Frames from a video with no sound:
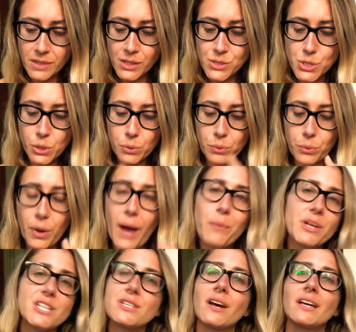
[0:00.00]
So I
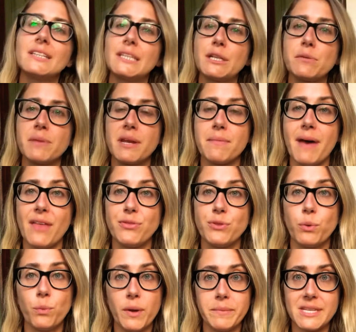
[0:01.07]
want to talk a little bit about the
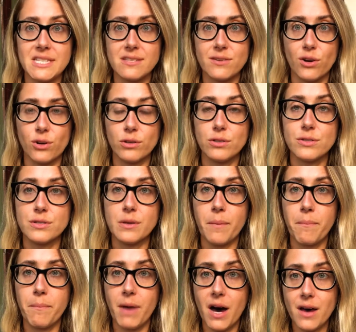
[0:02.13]
women's circles
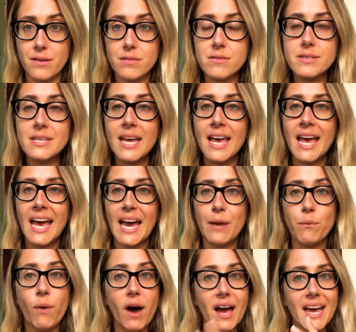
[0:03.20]
models and
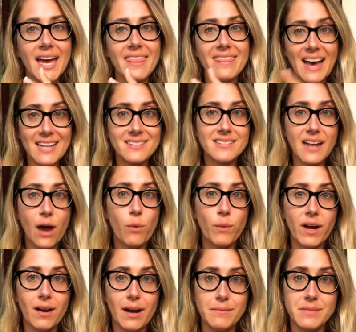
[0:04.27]
why that's not where
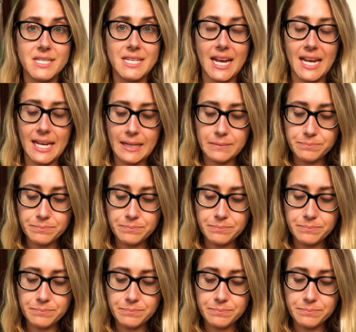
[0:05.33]
I'm staying.